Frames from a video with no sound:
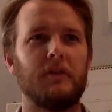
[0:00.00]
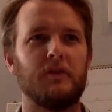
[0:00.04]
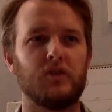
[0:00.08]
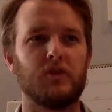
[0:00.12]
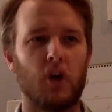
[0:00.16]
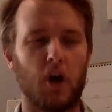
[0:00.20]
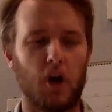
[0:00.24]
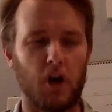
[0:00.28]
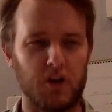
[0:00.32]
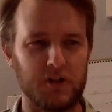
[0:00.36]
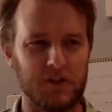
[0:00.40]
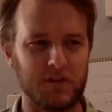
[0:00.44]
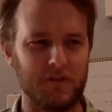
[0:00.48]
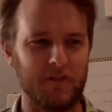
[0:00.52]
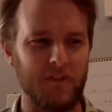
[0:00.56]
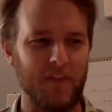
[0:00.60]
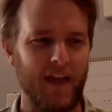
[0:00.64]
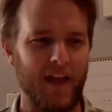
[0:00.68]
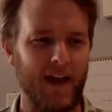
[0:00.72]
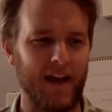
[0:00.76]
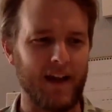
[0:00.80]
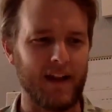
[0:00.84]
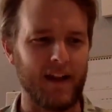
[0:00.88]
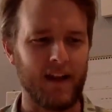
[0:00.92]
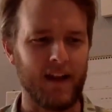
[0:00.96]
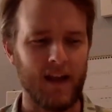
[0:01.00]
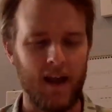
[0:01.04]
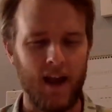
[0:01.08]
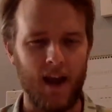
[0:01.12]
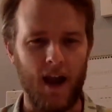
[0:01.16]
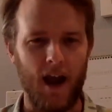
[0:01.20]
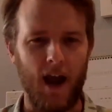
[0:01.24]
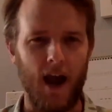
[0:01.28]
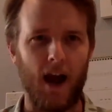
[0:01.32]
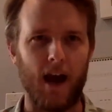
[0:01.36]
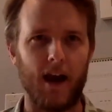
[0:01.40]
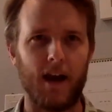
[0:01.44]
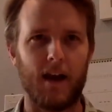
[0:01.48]
charge of that,
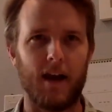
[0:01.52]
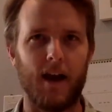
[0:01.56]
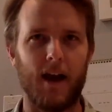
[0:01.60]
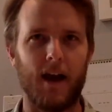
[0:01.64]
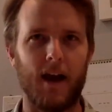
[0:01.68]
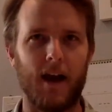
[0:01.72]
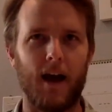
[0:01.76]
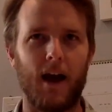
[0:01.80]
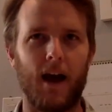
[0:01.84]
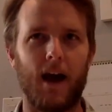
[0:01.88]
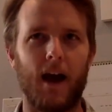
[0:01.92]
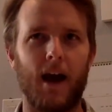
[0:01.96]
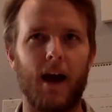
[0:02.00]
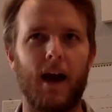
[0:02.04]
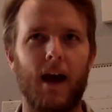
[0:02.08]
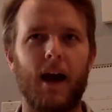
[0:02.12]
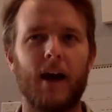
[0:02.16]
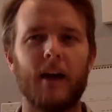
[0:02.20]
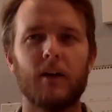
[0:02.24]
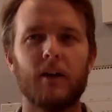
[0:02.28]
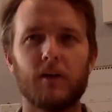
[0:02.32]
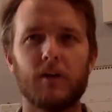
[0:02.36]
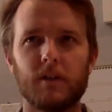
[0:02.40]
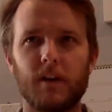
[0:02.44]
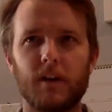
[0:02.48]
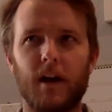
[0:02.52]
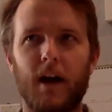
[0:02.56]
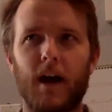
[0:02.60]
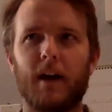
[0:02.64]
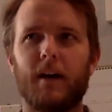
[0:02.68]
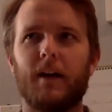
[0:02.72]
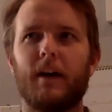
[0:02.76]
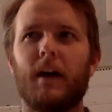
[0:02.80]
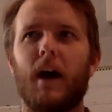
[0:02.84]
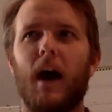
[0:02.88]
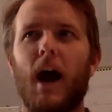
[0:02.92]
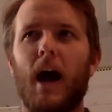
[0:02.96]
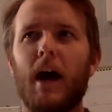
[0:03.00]

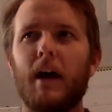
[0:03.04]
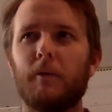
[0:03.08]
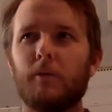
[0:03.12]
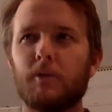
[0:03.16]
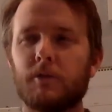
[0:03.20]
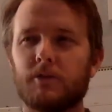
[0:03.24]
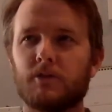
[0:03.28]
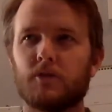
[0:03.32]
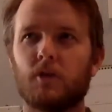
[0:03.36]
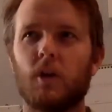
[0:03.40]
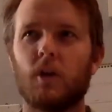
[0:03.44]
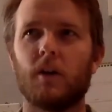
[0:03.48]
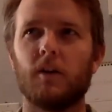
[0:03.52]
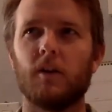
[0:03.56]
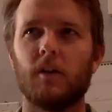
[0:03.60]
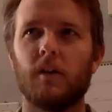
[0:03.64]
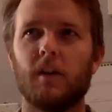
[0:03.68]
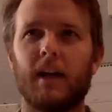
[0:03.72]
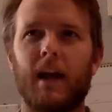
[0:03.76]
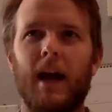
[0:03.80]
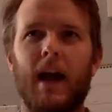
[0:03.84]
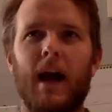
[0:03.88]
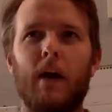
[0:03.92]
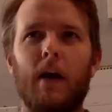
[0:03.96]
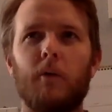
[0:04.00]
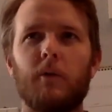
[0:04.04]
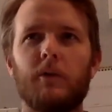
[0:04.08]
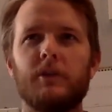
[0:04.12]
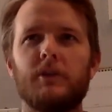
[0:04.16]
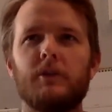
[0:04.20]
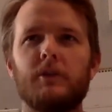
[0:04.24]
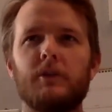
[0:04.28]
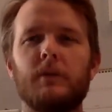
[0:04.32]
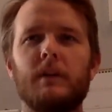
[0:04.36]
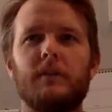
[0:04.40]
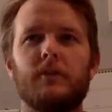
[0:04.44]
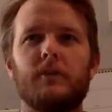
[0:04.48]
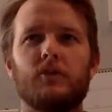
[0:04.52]
I would struggle, like, how would
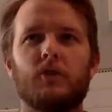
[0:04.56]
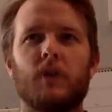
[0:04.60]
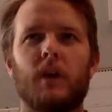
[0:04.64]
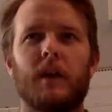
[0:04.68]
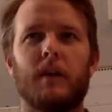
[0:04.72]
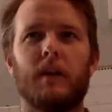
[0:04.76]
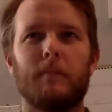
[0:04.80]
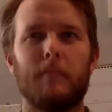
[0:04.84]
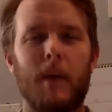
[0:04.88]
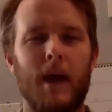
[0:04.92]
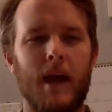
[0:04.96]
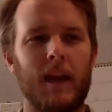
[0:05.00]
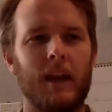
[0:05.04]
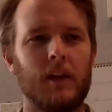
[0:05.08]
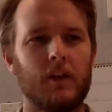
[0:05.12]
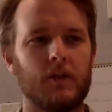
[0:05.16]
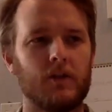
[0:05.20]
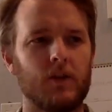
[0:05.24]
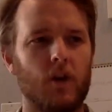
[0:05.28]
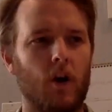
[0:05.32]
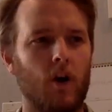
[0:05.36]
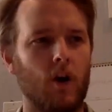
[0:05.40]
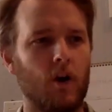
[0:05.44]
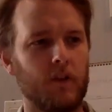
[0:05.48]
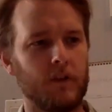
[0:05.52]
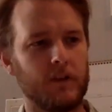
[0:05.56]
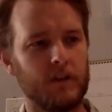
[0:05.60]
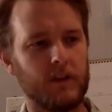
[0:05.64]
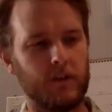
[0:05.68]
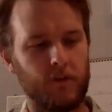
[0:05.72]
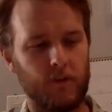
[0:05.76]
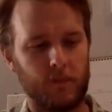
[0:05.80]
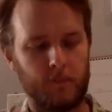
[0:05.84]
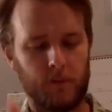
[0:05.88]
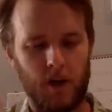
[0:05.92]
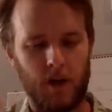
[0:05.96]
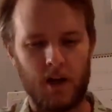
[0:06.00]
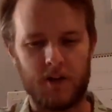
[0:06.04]
you even try to manage all the
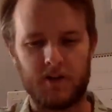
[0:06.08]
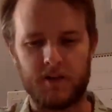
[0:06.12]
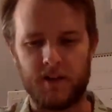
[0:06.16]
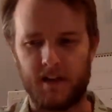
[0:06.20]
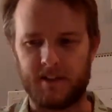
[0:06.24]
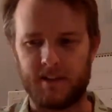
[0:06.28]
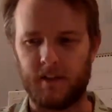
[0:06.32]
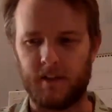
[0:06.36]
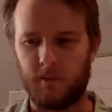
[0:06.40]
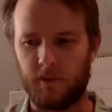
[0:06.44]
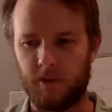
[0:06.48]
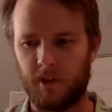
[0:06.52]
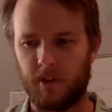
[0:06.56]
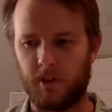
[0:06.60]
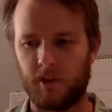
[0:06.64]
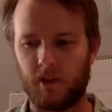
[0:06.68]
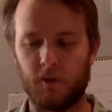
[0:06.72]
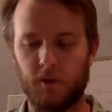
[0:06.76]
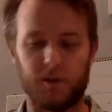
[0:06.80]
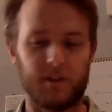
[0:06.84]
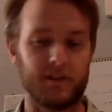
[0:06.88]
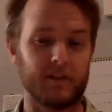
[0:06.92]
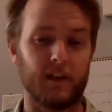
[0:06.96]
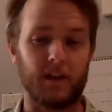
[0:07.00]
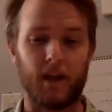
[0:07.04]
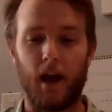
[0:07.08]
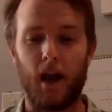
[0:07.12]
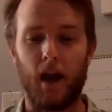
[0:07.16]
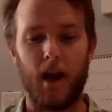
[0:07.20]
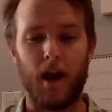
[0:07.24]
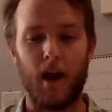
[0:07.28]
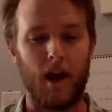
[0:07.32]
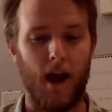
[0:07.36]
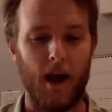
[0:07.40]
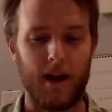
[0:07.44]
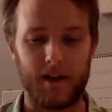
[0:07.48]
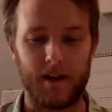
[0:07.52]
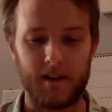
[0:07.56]
different projects that would include, because like,
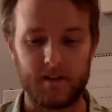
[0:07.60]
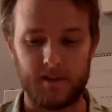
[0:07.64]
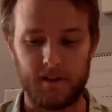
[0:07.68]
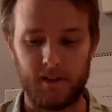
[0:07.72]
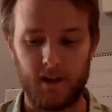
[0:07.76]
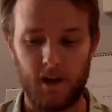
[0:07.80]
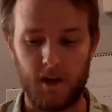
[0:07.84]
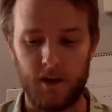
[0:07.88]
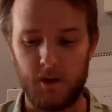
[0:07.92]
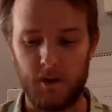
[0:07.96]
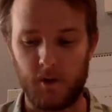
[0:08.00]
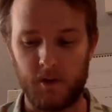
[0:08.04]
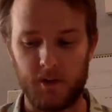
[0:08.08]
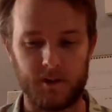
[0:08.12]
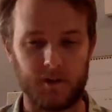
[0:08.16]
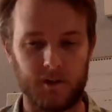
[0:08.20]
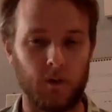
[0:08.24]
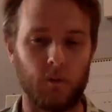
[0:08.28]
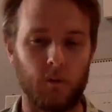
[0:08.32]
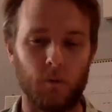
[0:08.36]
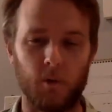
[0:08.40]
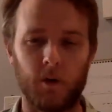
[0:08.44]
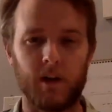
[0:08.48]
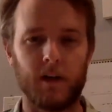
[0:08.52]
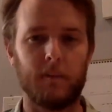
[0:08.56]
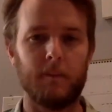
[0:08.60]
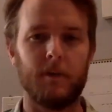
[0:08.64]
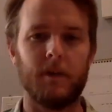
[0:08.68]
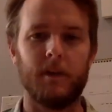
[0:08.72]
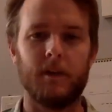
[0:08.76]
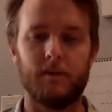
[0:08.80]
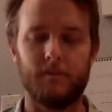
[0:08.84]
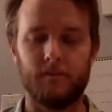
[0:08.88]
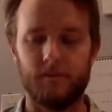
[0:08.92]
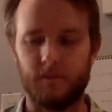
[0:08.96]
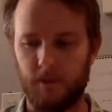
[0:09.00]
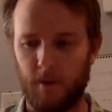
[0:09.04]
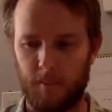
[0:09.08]
I could see how you could just go,
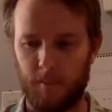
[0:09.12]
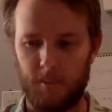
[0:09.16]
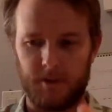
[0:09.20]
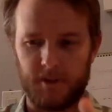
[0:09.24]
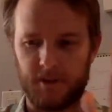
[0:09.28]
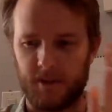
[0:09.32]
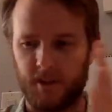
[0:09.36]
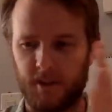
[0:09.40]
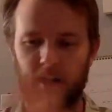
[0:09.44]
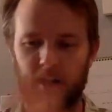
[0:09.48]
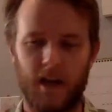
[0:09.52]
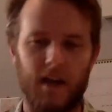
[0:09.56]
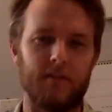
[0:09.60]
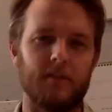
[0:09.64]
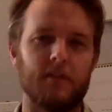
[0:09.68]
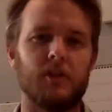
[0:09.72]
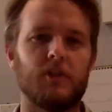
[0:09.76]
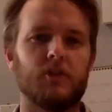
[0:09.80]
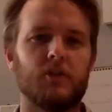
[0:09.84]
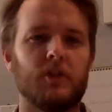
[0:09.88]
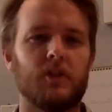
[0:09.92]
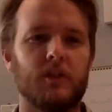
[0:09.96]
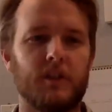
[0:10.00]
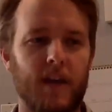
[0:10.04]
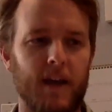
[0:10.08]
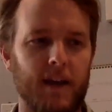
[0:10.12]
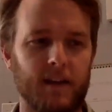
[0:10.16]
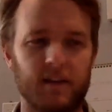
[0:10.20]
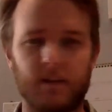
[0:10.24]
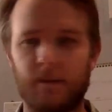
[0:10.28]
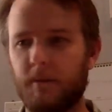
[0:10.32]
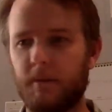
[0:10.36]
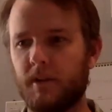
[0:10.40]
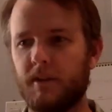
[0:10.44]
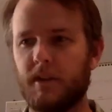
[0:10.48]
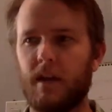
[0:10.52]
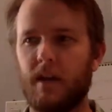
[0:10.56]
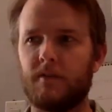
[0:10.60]
I'm just going to dive into genetics,
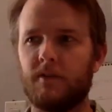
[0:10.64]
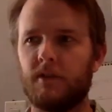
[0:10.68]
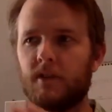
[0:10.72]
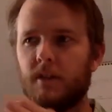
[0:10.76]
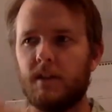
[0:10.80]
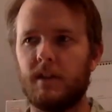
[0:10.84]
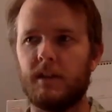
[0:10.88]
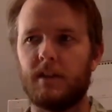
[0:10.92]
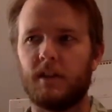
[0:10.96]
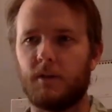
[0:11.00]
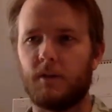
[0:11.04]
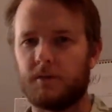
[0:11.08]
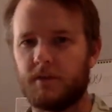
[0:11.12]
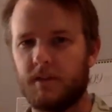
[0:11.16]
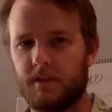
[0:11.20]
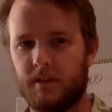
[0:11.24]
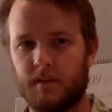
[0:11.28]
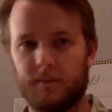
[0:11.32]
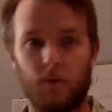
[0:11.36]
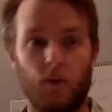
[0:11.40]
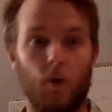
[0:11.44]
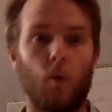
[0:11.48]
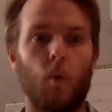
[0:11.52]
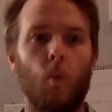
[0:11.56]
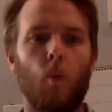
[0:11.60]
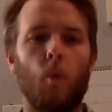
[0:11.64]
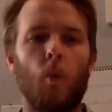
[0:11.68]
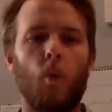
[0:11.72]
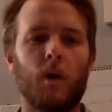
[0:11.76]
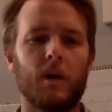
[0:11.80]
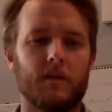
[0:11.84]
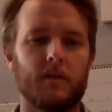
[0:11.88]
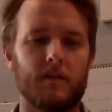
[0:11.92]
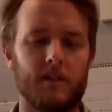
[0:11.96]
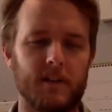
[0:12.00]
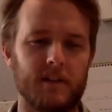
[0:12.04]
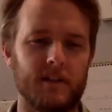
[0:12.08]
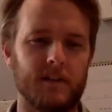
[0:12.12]
I'm going to dive into ecosystems, or one
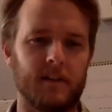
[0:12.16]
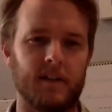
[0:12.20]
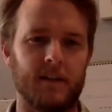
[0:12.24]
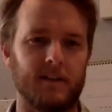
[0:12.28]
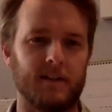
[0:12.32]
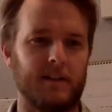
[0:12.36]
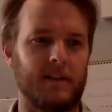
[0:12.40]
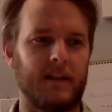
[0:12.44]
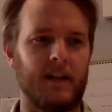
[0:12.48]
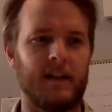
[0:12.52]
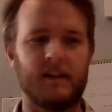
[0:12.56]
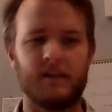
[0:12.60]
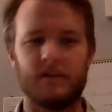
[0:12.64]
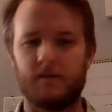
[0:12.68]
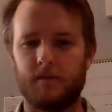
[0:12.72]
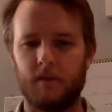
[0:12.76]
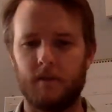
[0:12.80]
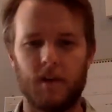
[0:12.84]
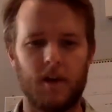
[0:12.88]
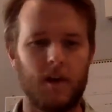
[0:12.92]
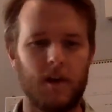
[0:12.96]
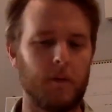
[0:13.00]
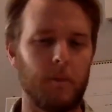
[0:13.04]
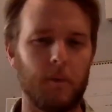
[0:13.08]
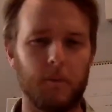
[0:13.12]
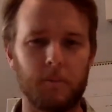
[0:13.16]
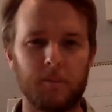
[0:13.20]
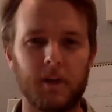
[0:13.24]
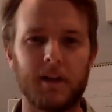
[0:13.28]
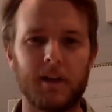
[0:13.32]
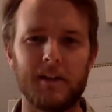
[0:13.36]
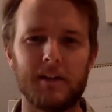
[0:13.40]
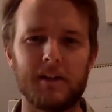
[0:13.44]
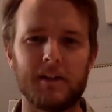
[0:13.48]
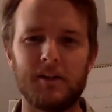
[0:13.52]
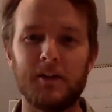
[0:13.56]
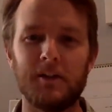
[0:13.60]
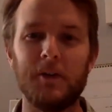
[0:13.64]
of these things, and that's
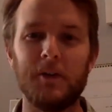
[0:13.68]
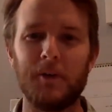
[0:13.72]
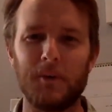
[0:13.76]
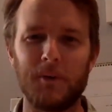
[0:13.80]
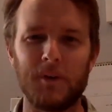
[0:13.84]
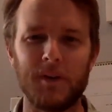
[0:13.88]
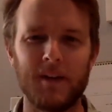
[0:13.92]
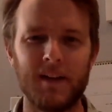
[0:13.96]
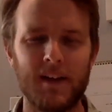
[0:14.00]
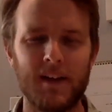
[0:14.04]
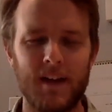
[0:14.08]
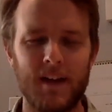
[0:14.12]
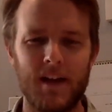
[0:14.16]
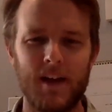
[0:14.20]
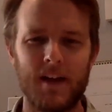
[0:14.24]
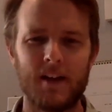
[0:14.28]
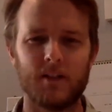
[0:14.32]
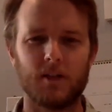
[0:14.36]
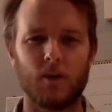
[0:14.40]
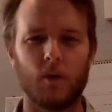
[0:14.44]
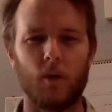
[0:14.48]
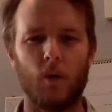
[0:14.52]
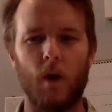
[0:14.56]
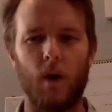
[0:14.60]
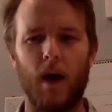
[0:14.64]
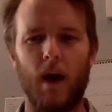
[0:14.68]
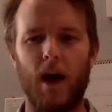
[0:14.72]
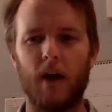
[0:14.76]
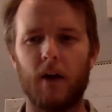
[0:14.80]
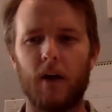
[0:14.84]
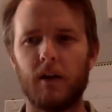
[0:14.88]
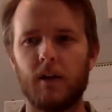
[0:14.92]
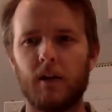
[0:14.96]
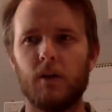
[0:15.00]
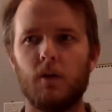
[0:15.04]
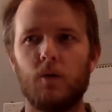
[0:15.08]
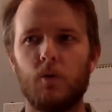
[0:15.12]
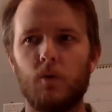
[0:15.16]
plenty to do. So how
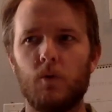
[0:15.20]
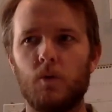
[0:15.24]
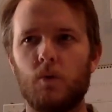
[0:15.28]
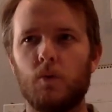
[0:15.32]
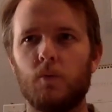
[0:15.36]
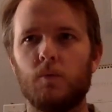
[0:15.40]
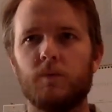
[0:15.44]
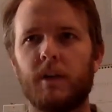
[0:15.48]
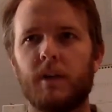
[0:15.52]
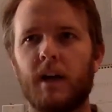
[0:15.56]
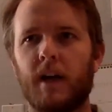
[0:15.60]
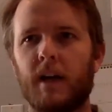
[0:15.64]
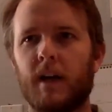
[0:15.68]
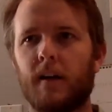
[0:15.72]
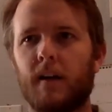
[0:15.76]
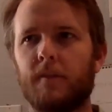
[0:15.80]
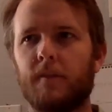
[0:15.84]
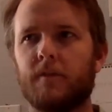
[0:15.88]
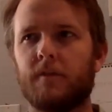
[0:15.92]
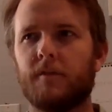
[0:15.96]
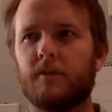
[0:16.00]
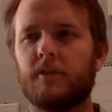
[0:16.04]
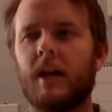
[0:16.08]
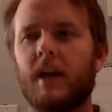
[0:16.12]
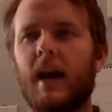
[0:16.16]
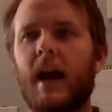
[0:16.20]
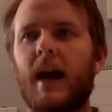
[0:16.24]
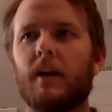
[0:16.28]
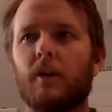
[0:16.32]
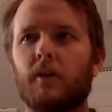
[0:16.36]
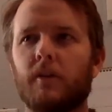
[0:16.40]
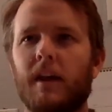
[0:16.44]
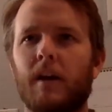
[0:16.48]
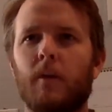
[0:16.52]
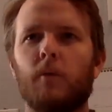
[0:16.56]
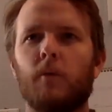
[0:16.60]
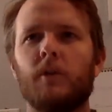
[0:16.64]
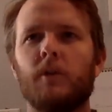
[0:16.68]
do you kind of tackle
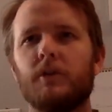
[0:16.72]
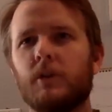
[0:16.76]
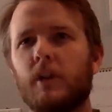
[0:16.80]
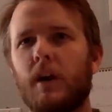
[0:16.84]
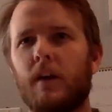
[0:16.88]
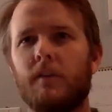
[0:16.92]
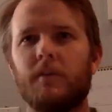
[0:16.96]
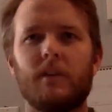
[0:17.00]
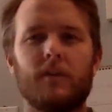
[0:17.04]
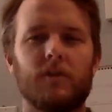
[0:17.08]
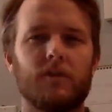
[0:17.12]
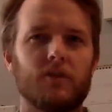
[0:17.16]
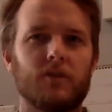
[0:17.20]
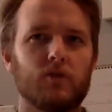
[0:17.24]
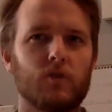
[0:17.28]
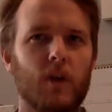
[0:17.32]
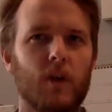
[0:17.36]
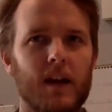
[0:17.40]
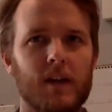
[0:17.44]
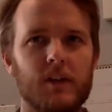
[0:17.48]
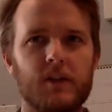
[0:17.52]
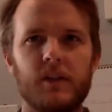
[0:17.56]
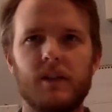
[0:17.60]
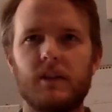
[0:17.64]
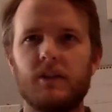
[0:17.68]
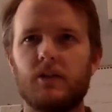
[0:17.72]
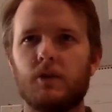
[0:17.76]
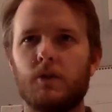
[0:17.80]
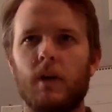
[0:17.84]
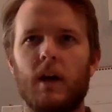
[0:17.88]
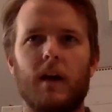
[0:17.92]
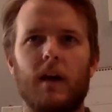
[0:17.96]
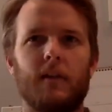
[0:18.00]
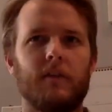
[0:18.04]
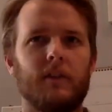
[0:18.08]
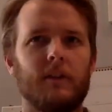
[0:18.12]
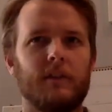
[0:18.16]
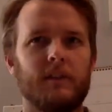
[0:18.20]
that? Do you have different strategies? Do you
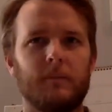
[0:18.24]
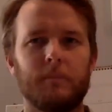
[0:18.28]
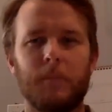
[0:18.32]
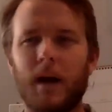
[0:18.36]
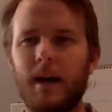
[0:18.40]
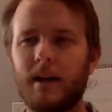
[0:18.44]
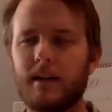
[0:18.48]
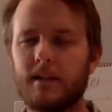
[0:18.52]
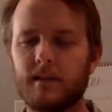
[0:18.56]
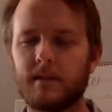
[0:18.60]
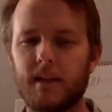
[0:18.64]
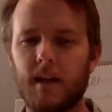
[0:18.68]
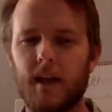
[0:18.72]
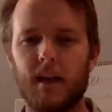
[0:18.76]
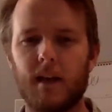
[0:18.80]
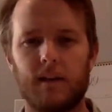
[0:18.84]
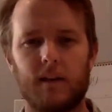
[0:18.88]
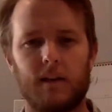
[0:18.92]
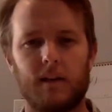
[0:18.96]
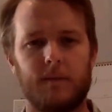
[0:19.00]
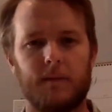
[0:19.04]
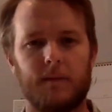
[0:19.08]
have a mindset?